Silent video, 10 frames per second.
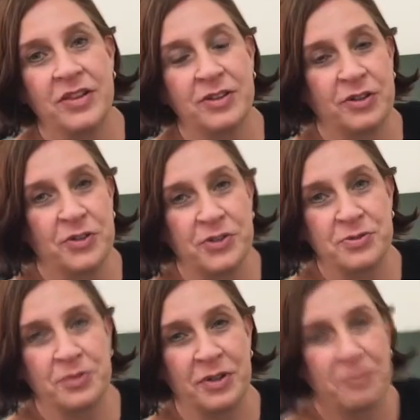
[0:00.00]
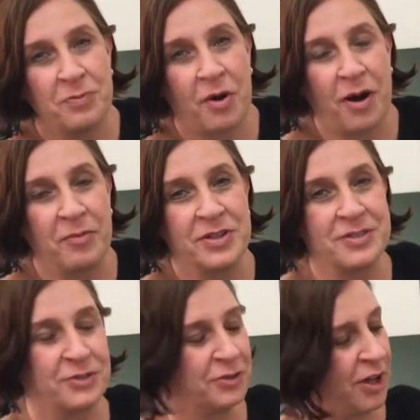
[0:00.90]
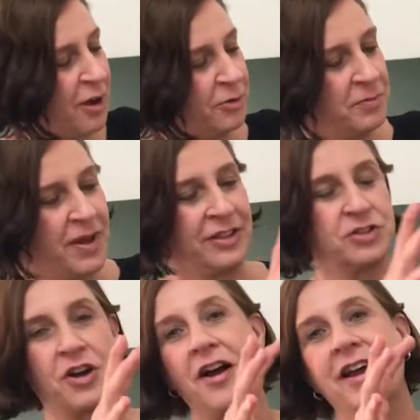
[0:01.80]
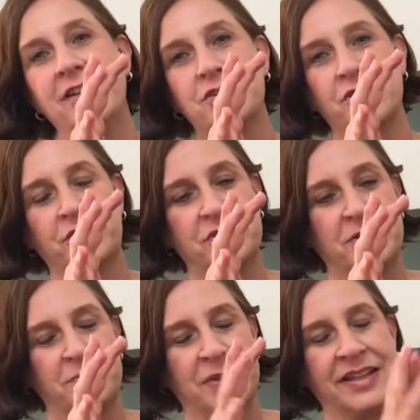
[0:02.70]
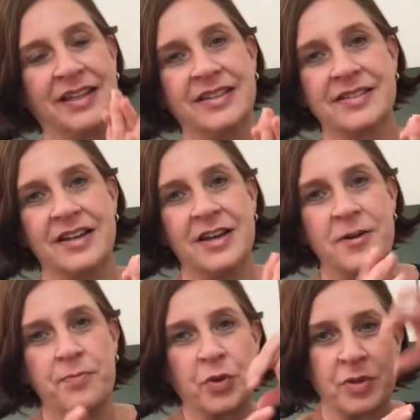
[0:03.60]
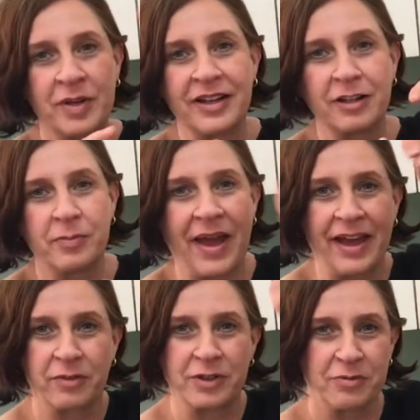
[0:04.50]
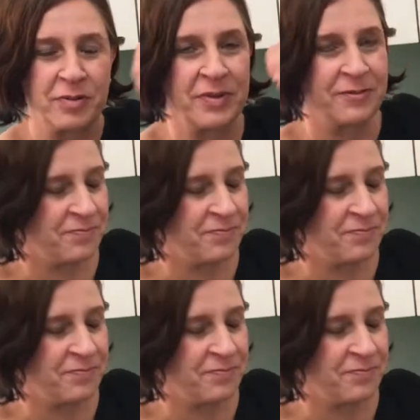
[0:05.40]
the girls were in primary school, I would make giant choc chip bickies, put them in a little bag with a ribbon